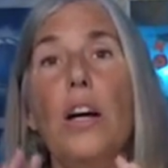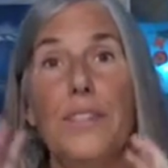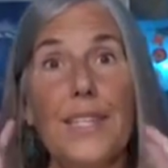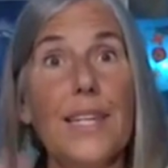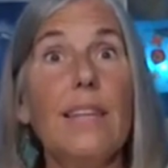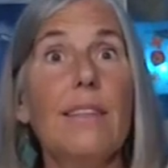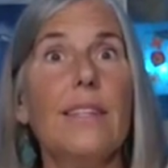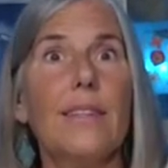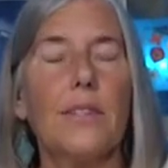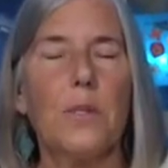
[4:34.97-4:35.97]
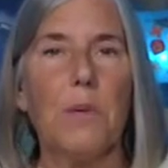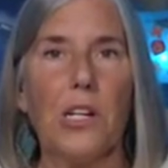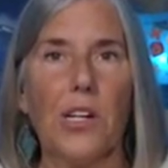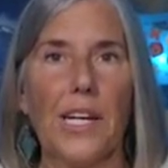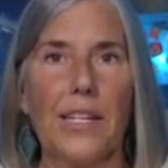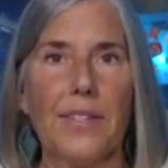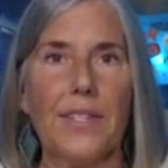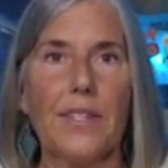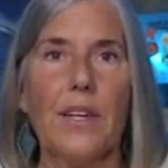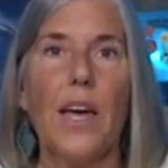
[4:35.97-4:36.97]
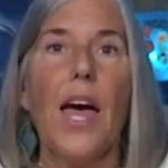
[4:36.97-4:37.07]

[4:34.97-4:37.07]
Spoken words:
see this experience.